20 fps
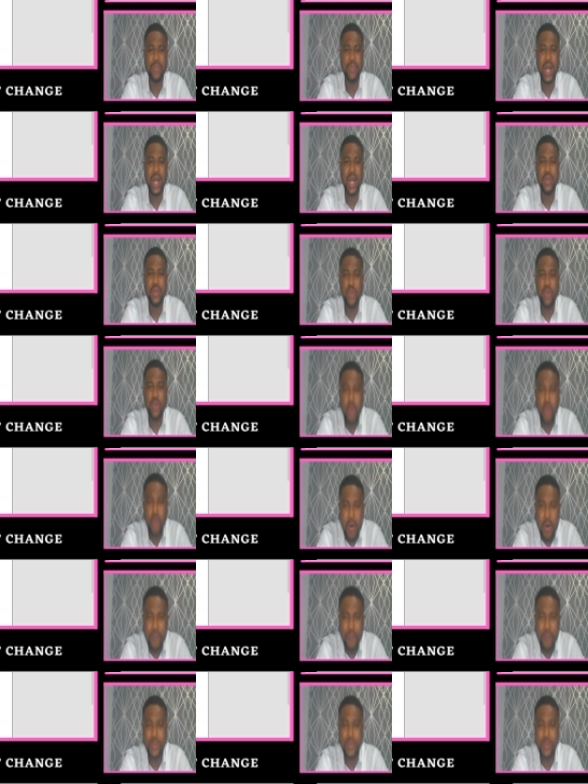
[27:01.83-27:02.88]
Are you
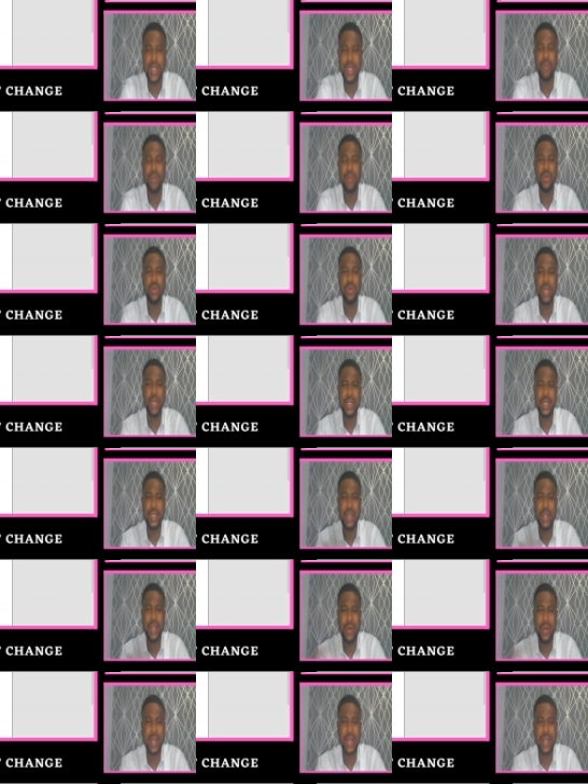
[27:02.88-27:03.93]
comfortable
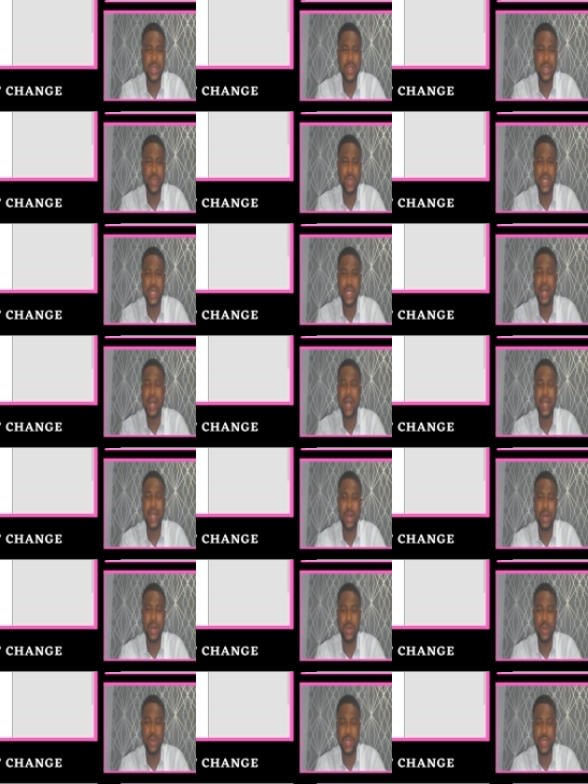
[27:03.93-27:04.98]
interacting with other
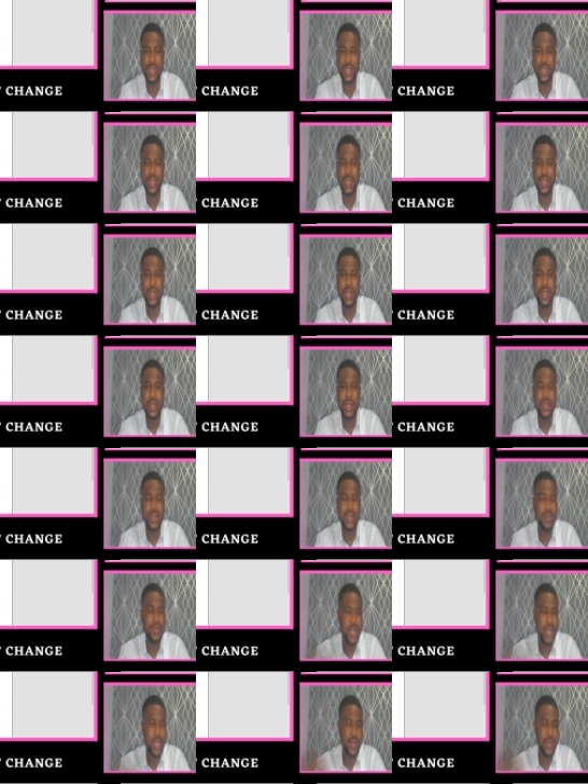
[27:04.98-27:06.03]
cultures?
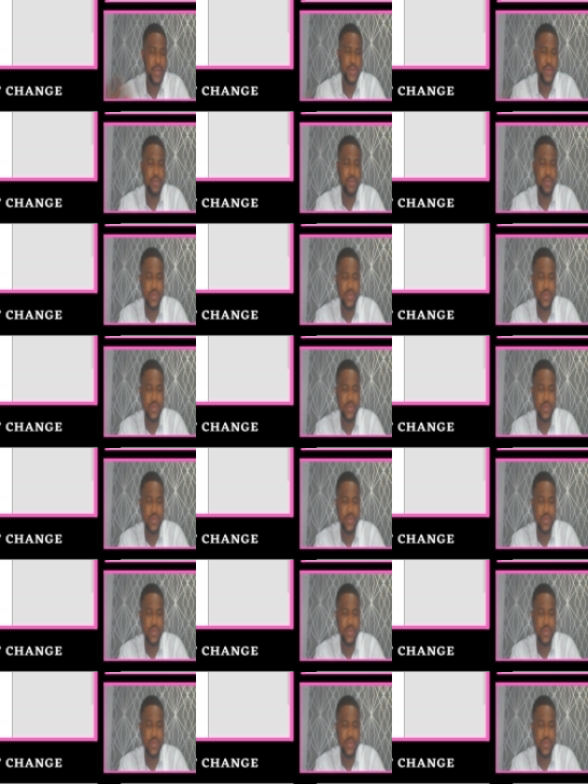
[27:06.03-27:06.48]
Sometimes you move